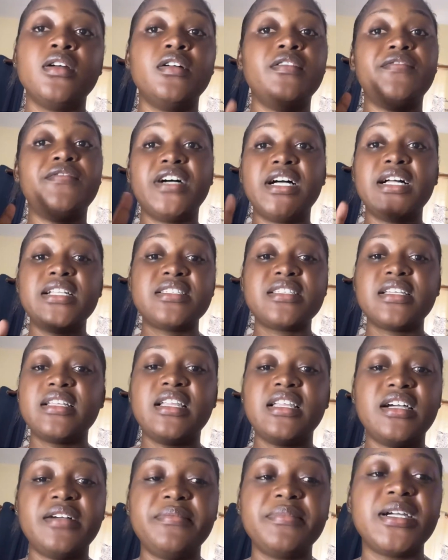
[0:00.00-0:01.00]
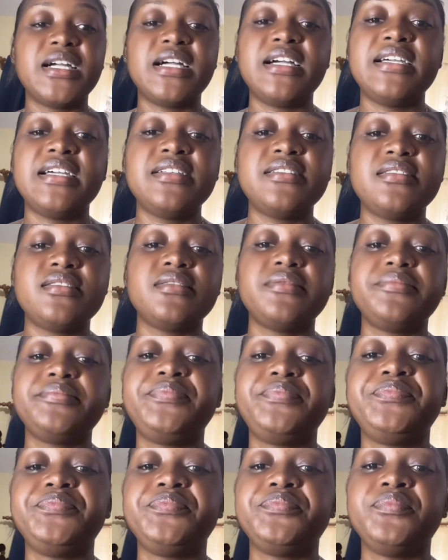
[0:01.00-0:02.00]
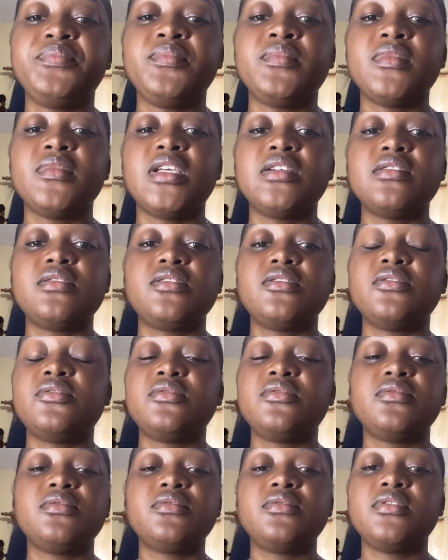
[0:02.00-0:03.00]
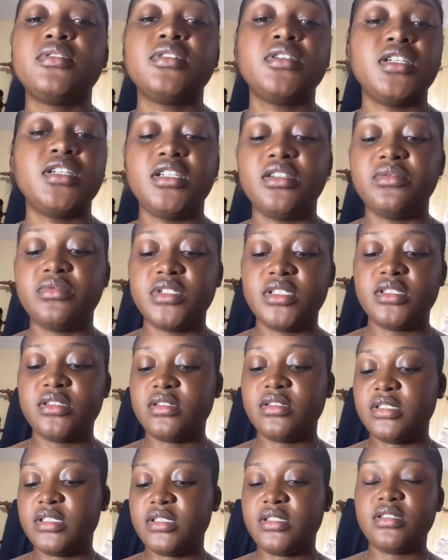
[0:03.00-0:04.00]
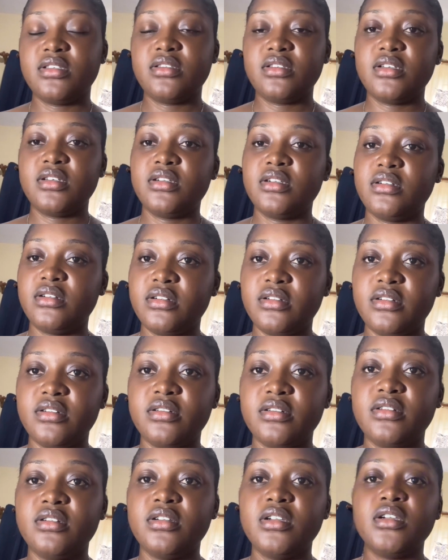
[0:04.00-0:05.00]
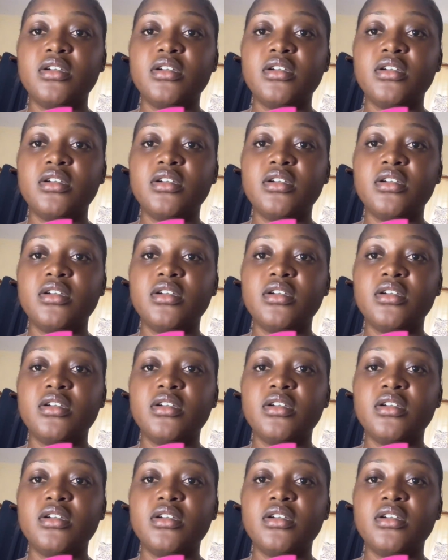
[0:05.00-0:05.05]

False alarm, guys. So it wasn't her.